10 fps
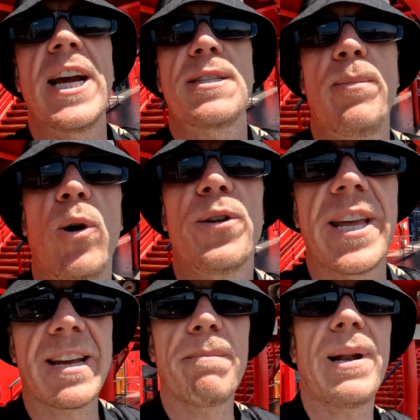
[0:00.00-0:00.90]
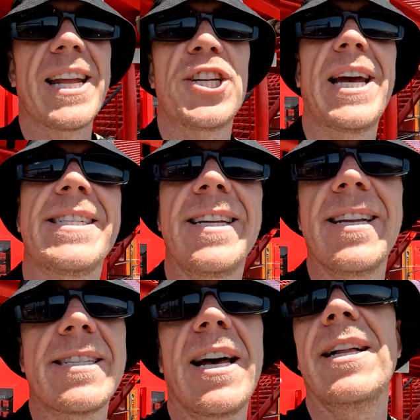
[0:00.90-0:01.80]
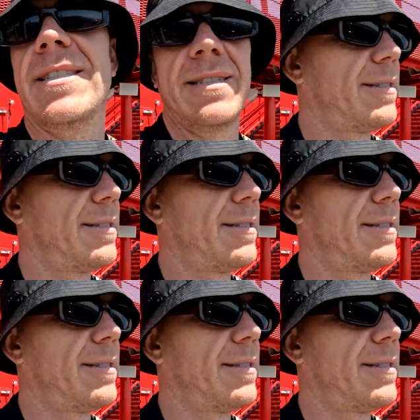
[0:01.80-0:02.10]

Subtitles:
chessboard that you can play chess in the sun.